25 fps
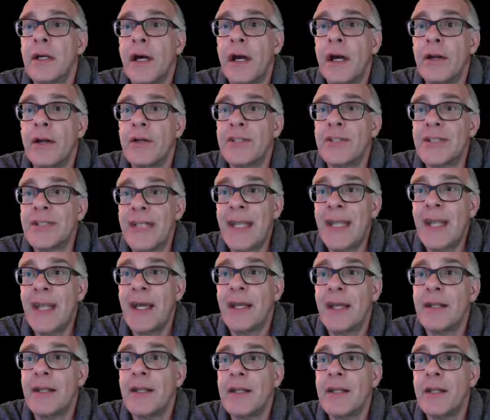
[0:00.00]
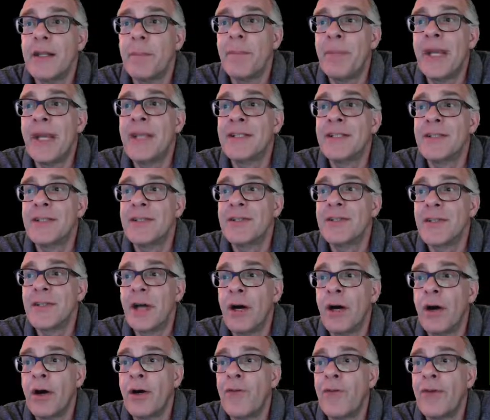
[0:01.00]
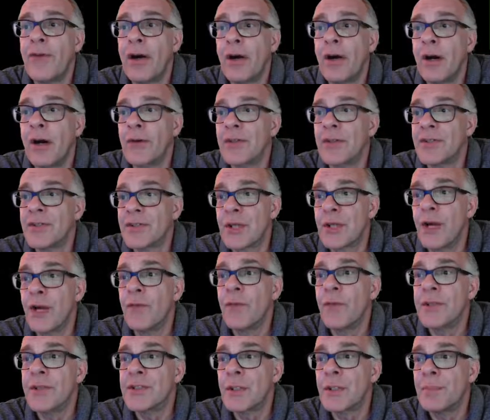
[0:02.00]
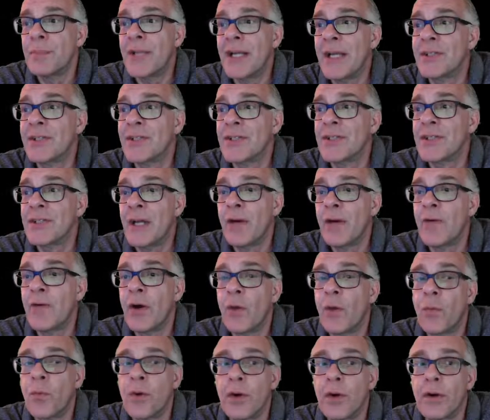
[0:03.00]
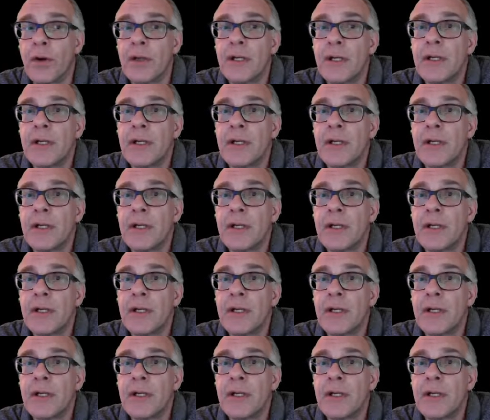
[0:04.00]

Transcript: understand the basis of our discoveries, the basis of our work.